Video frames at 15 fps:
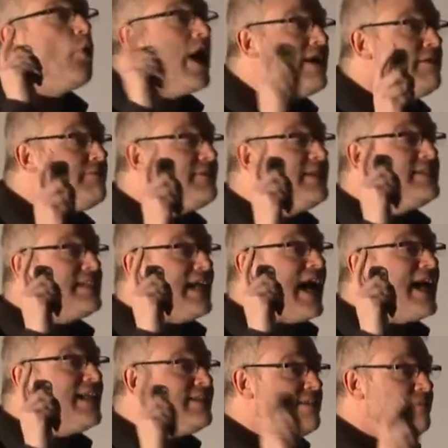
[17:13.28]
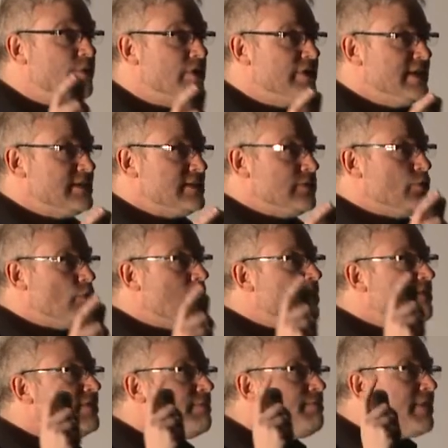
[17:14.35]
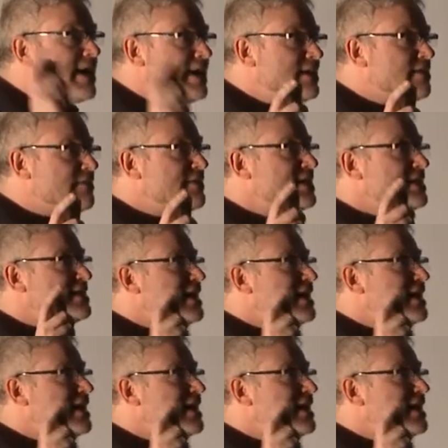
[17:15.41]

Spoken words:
one of these antibodies, one of the panel of these